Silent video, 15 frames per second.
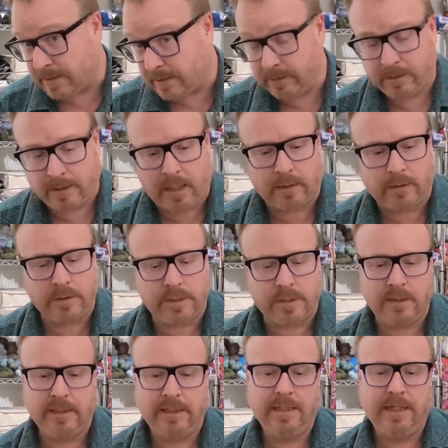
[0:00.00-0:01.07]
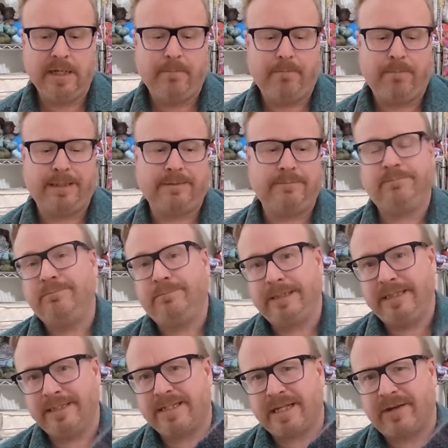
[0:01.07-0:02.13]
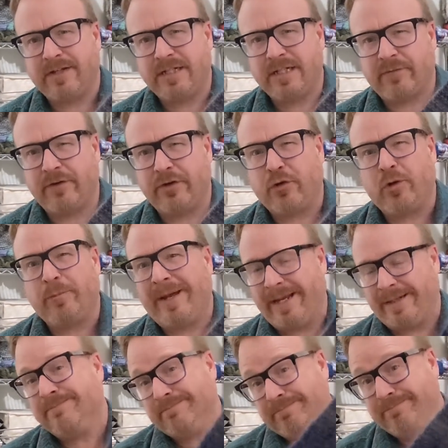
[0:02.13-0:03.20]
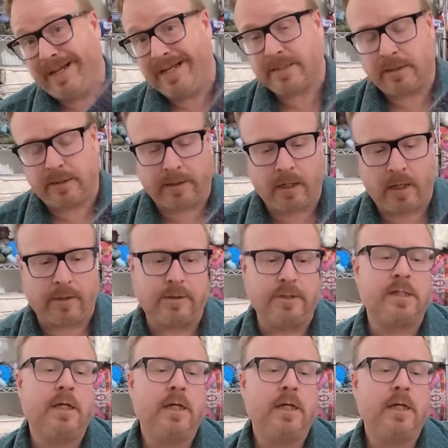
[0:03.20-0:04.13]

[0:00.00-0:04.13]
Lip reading: colors, but he's a 77-year-old man, masculine colors.